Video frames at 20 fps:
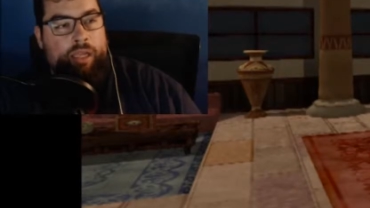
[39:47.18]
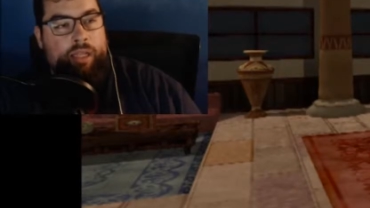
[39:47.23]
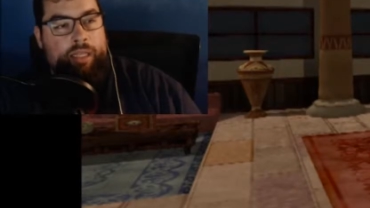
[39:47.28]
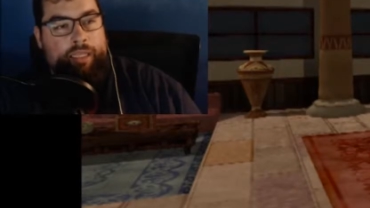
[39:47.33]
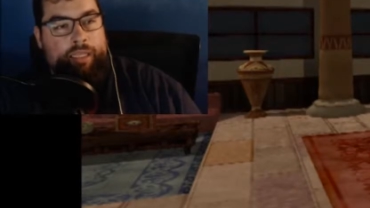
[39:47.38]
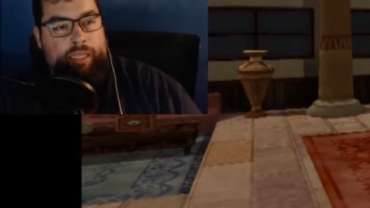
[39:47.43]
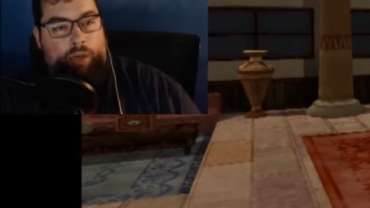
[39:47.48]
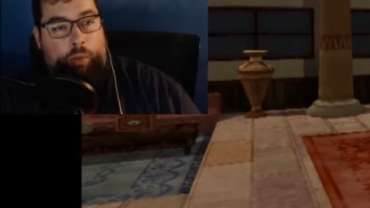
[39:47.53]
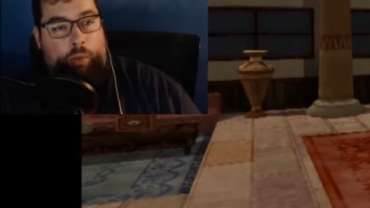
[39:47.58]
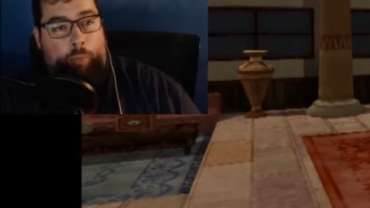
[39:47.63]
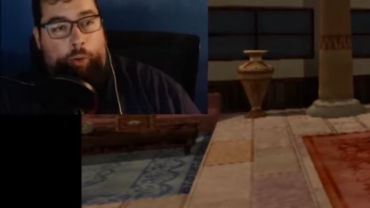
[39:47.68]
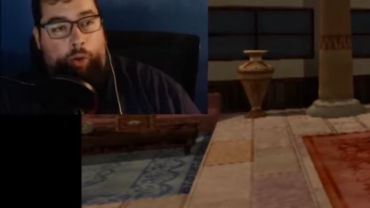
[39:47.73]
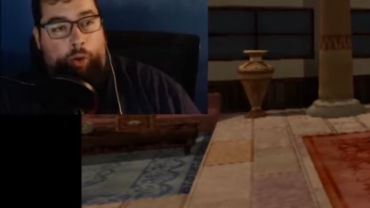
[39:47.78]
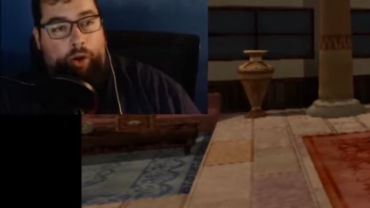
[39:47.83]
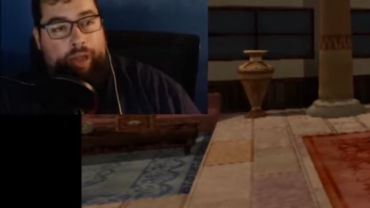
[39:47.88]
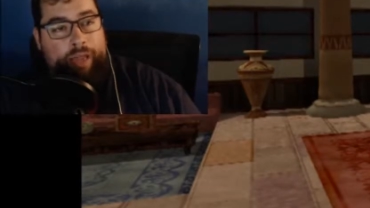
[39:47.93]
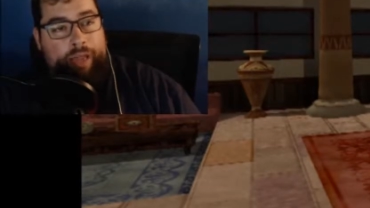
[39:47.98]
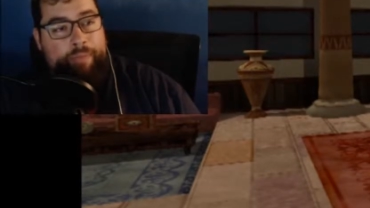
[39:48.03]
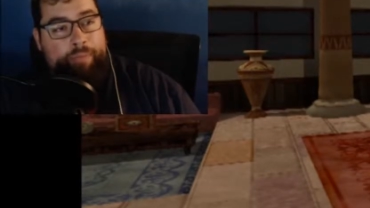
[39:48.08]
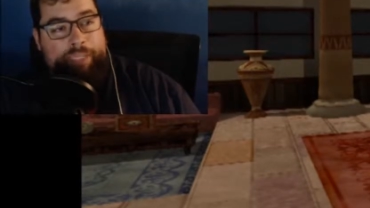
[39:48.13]
Little
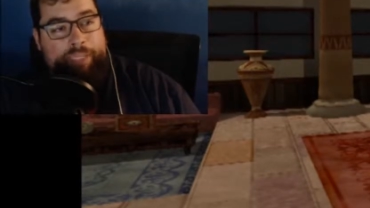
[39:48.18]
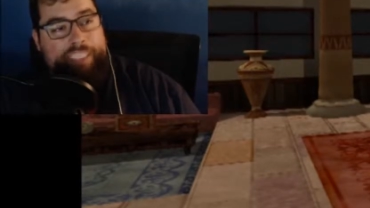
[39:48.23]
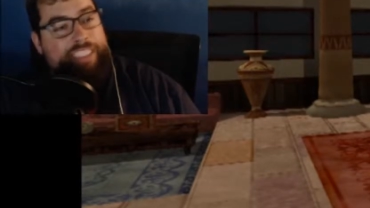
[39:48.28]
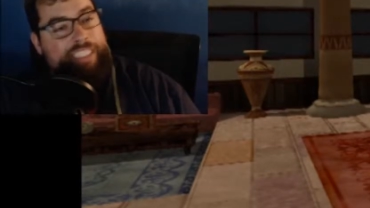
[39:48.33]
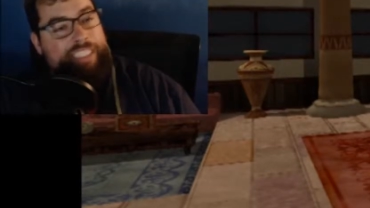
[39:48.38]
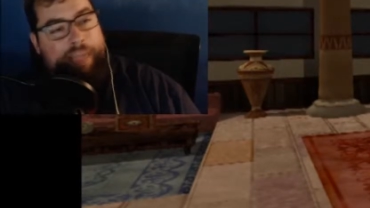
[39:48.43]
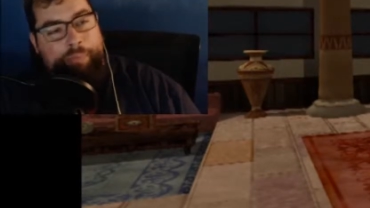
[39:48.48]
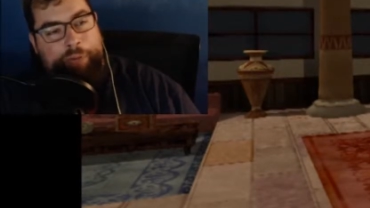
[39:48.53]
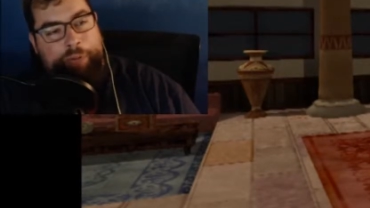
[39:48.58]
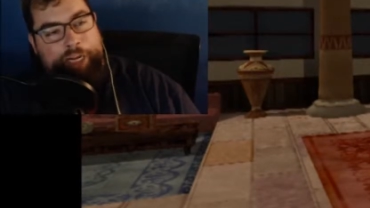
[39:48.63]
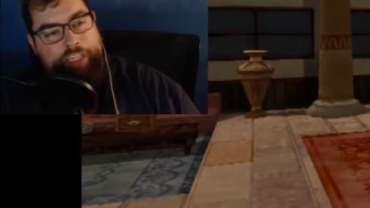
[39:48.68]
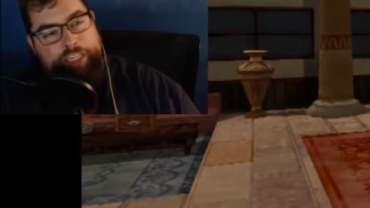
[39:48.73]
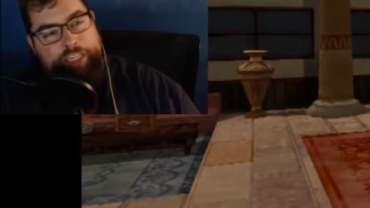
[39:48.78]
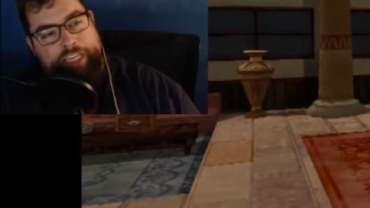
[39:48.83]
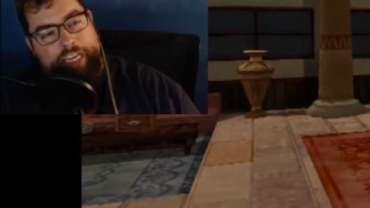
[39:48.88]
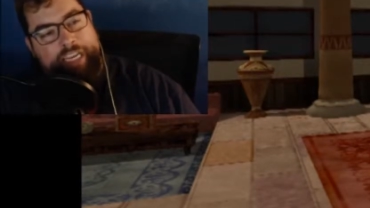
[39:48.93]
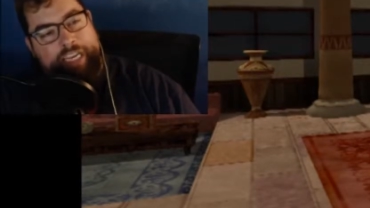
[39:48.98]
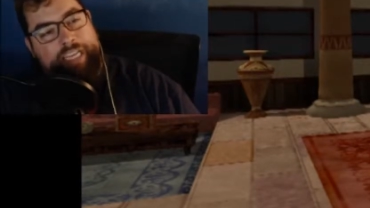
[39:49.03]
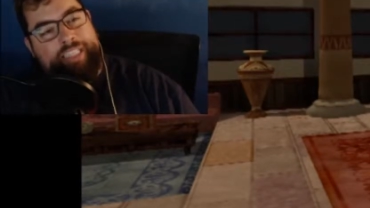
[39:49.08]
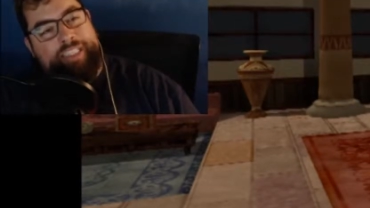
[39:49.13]
boy, please stop barging
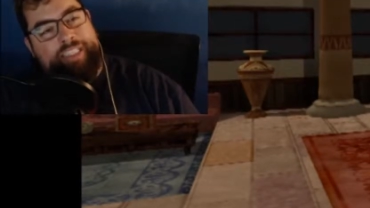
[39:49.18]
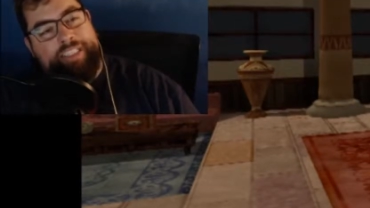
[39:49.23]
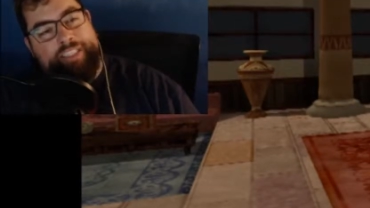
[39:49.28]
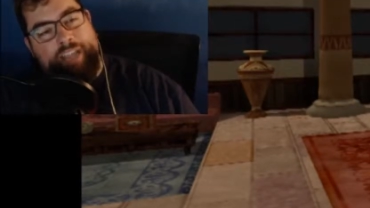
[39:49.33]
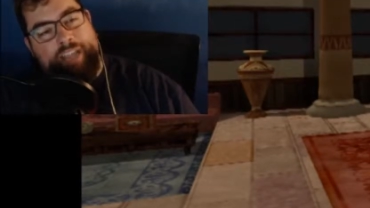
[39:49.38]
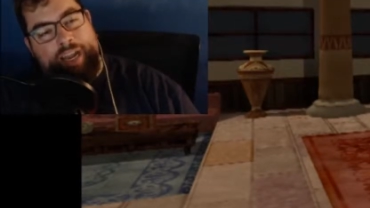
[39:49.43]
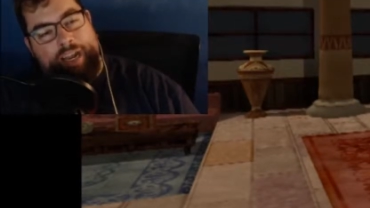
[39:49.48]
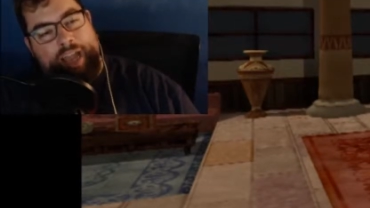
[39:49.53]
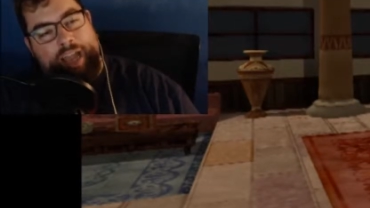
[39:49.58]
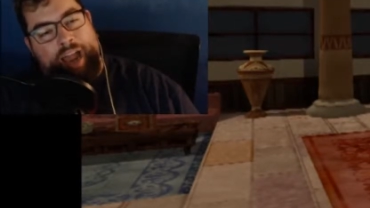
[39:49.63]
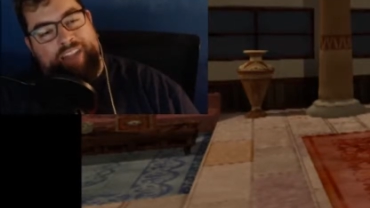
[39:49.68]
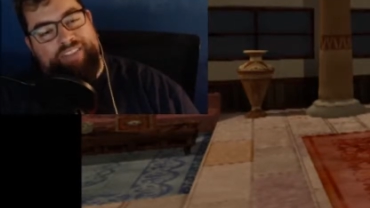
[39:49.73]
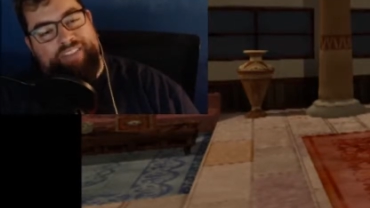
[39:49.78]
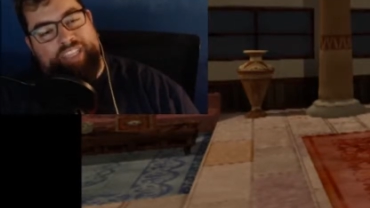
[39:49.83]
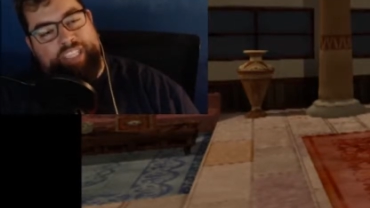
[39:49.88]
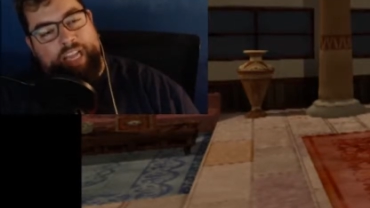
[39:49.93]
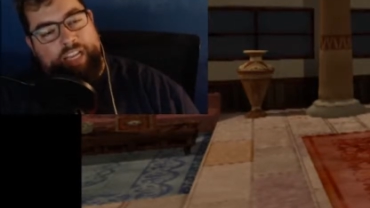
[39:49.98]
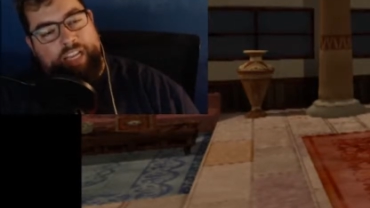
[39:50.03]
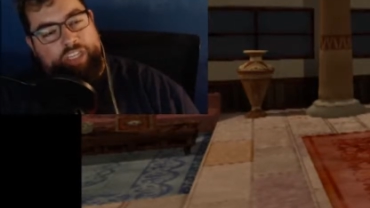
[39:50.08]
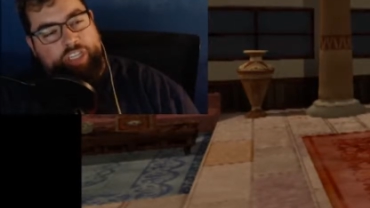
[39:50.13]
in to start a
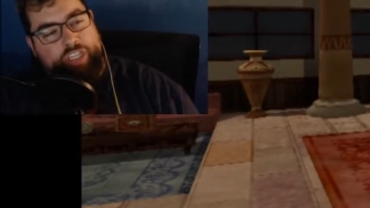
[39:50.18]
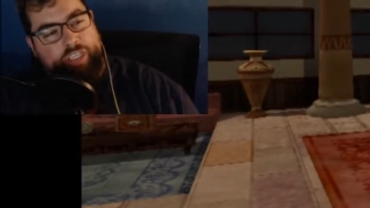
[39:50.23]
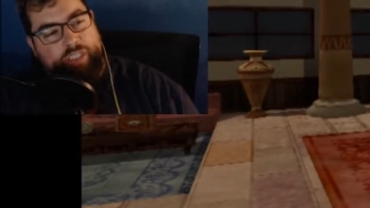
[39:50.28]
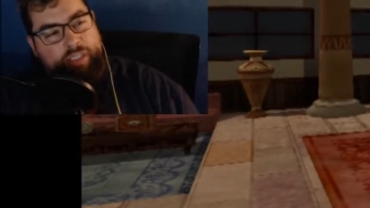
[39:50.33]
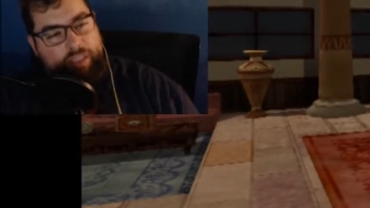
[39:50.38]
conversation.